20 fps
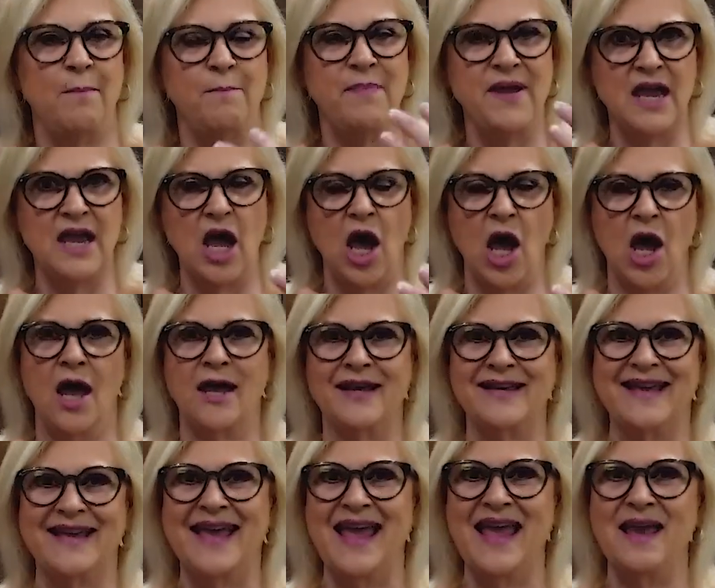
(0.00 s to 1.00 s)
a big
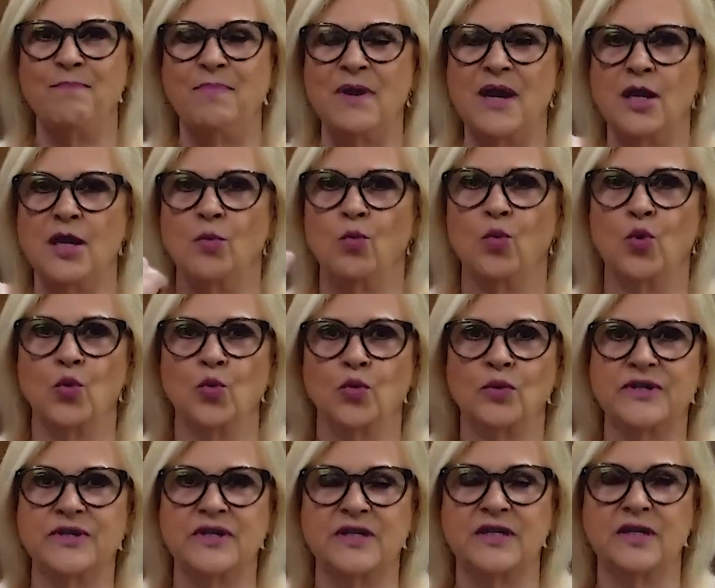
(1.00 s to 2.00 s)
gaping
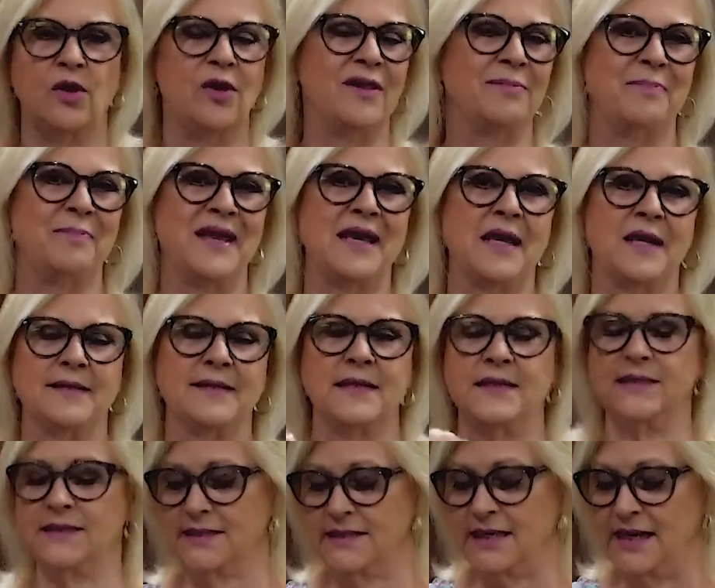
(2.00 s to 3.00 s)
wound still because
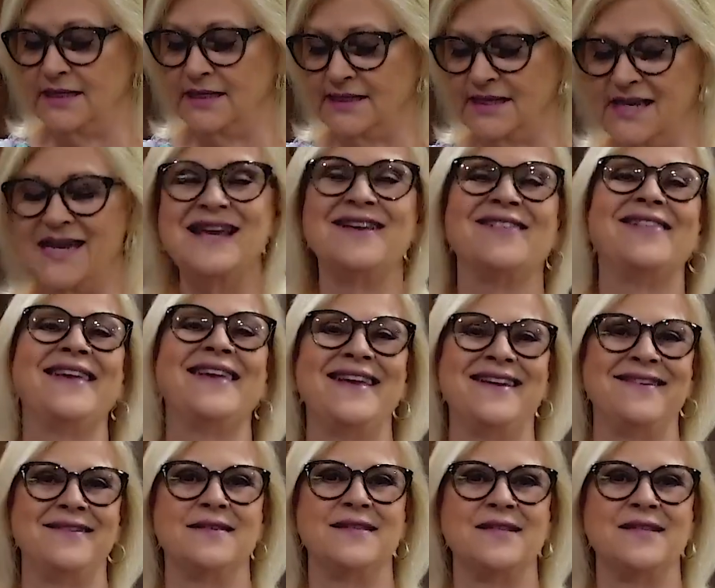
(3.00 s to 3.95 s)
it's, it's healing.